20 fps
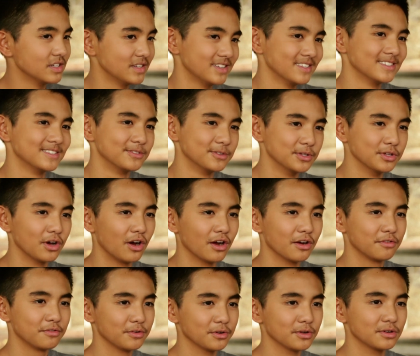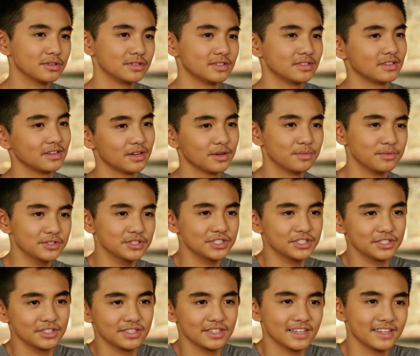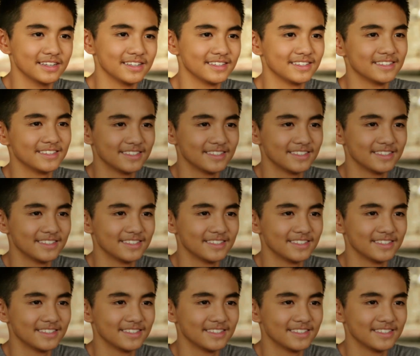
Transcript: It's really heartfelt. I appreciate that.